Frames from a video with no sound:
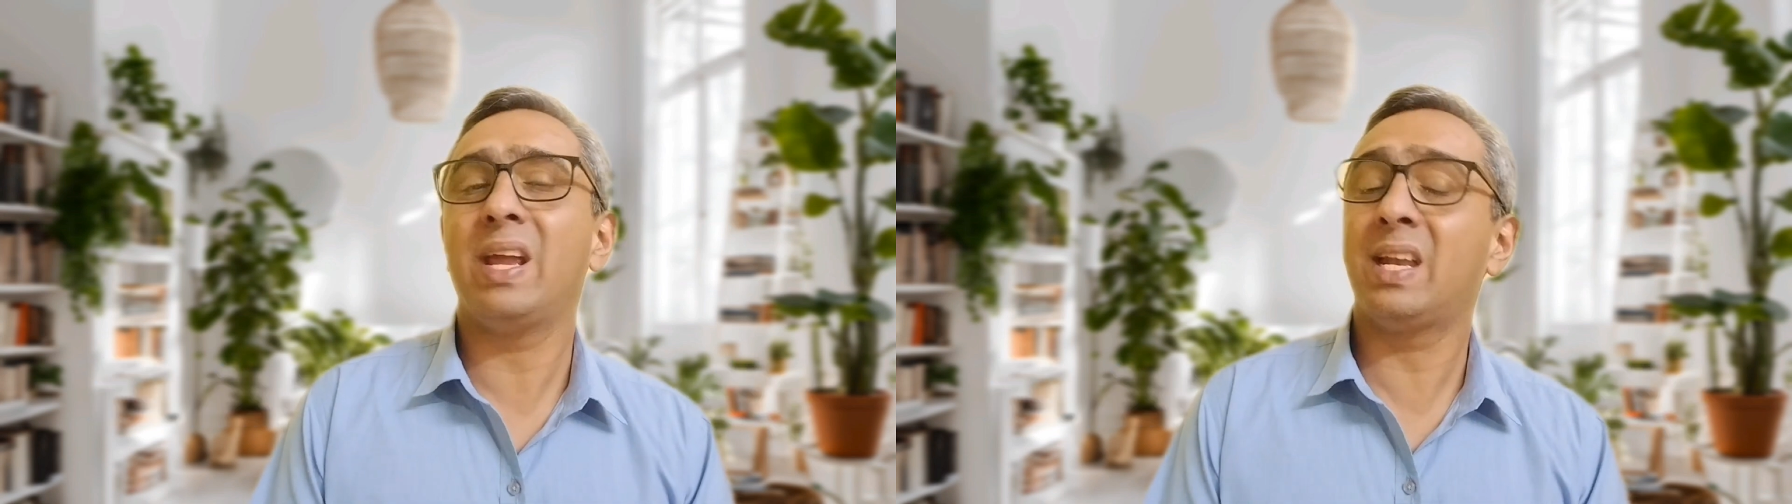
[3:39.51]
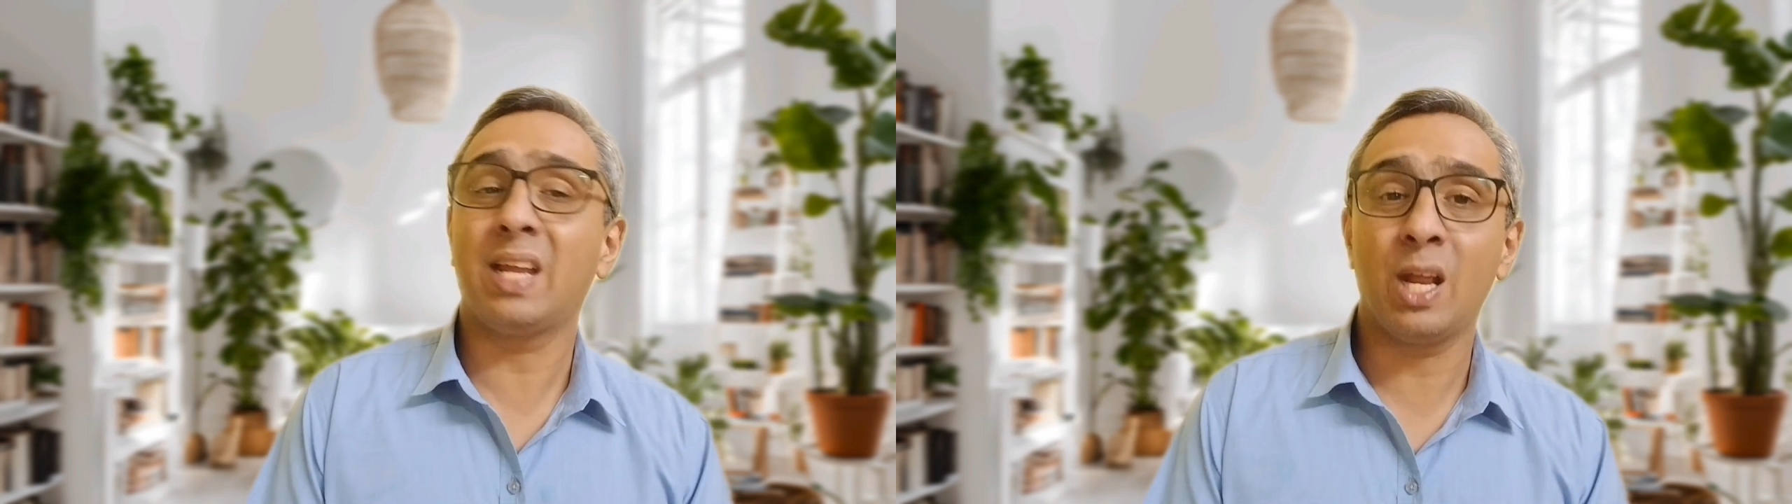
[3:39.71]

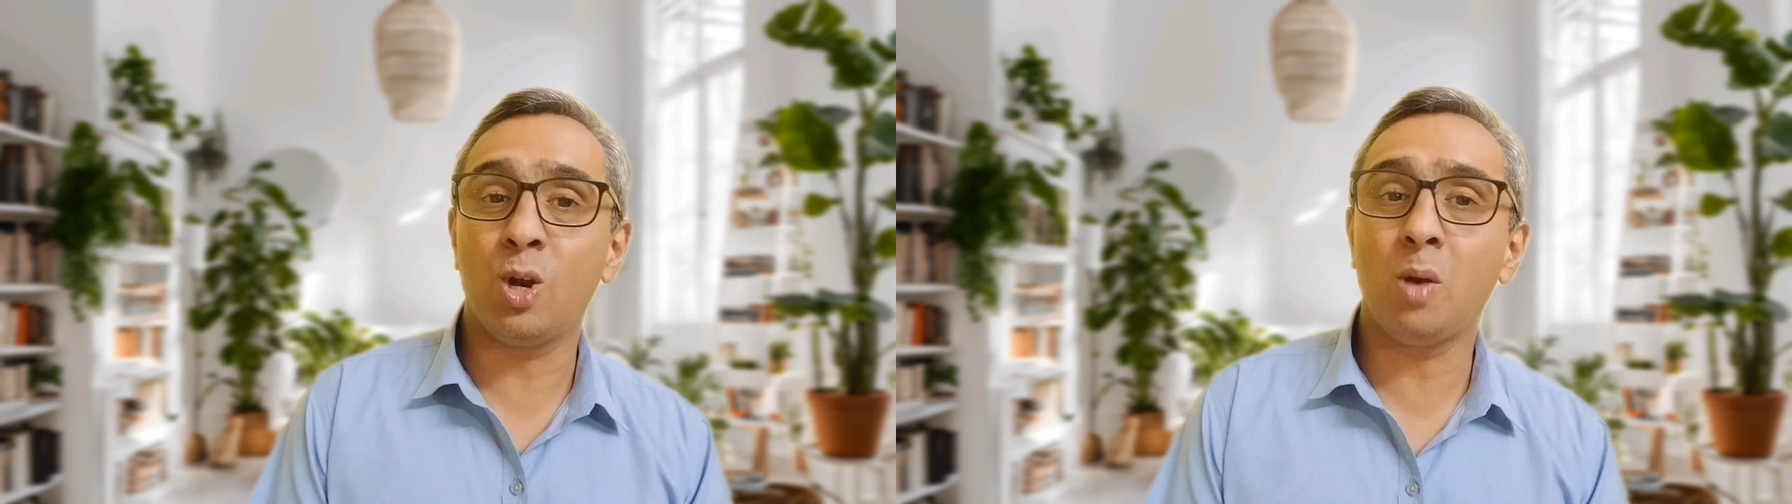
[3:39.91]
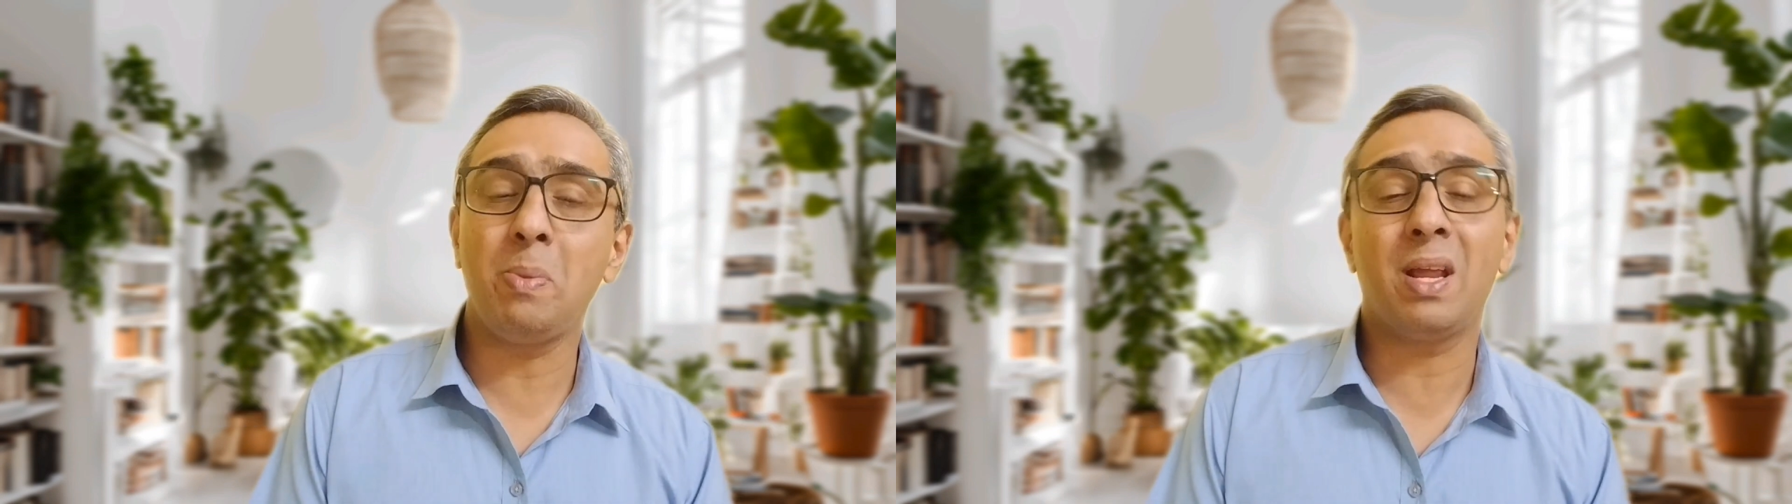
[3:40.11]
it
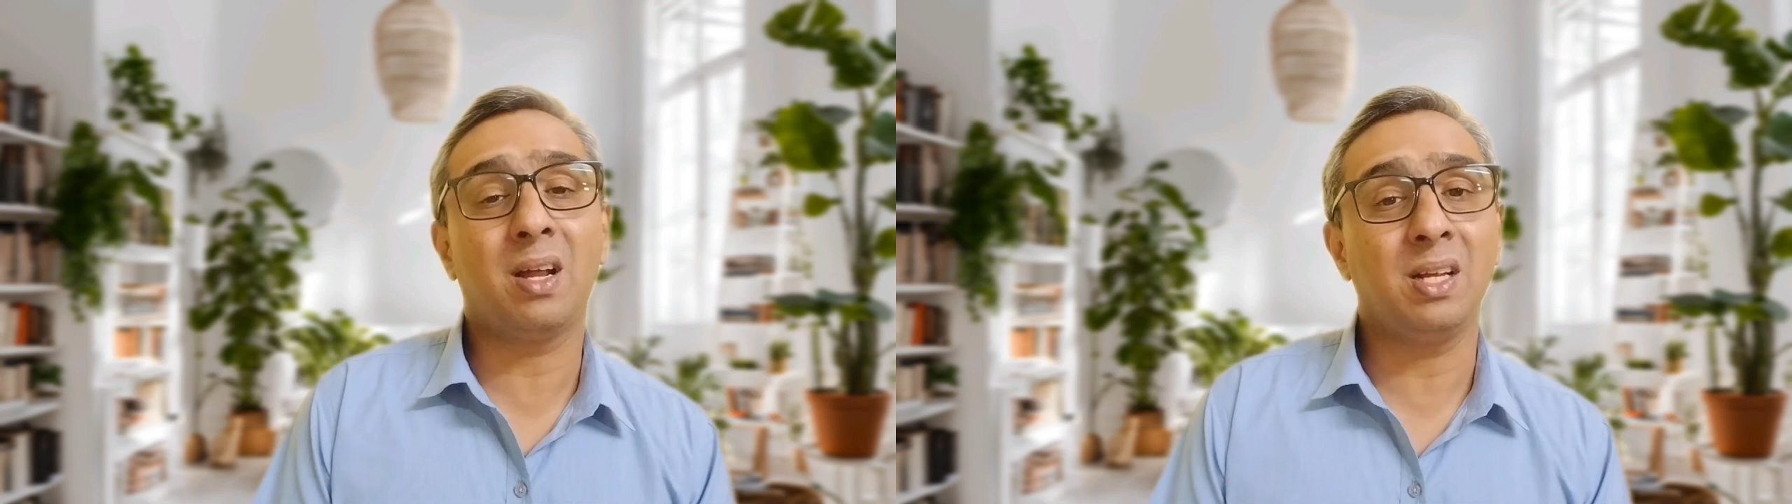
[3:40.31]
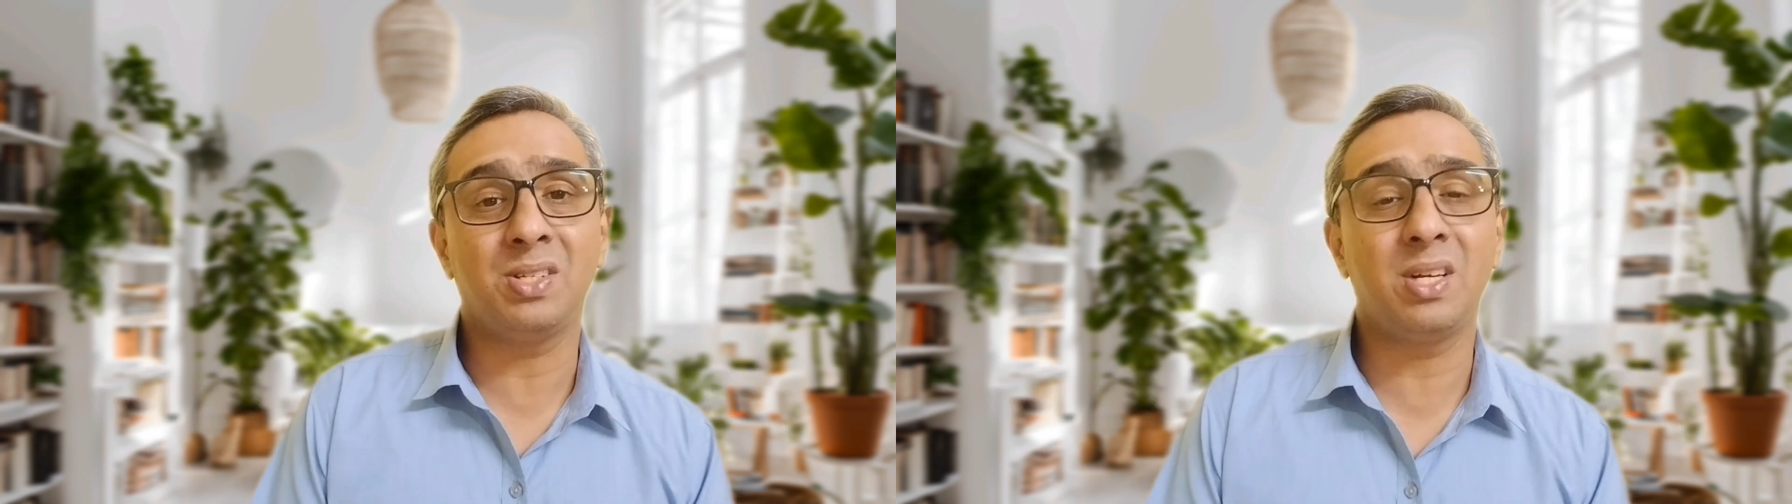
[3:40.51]
cannot be
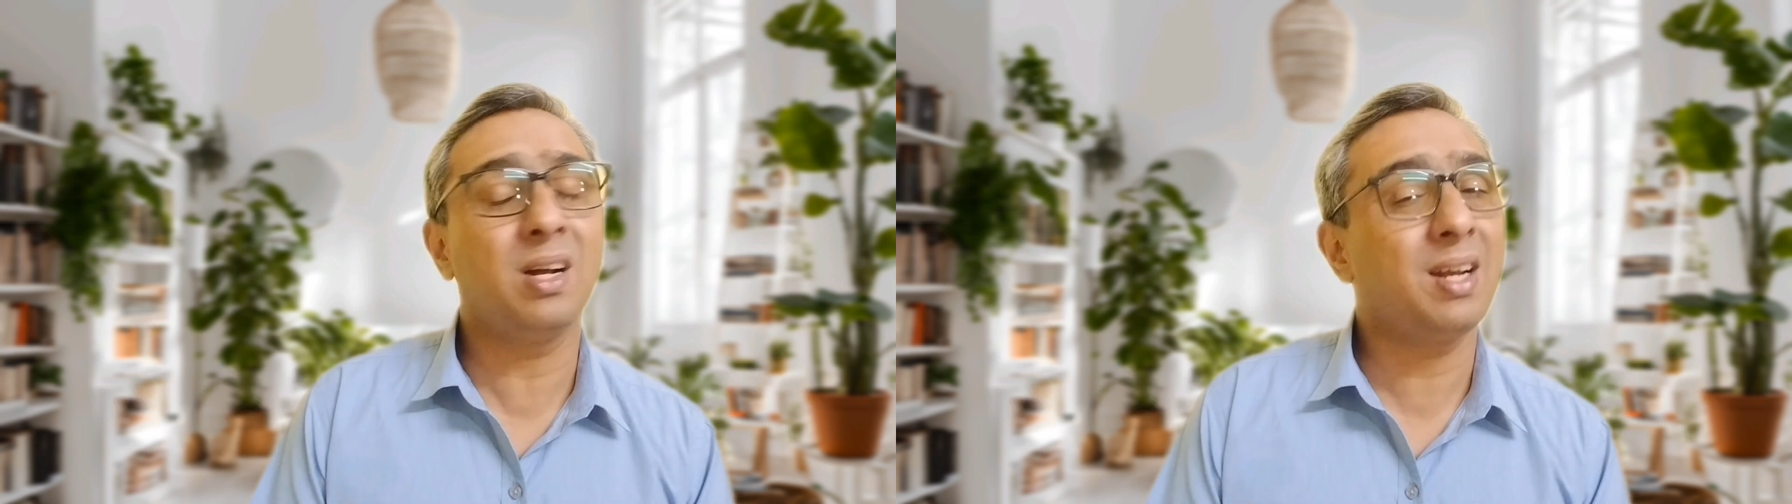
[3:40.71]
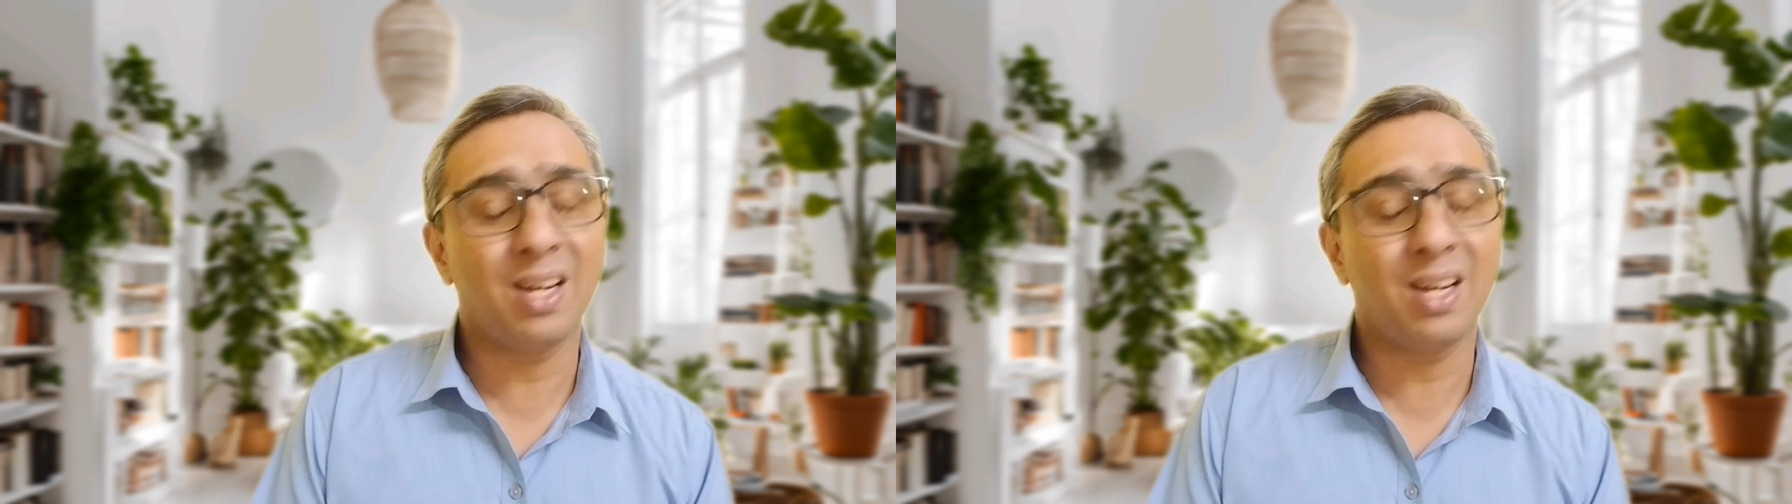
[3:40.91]
considered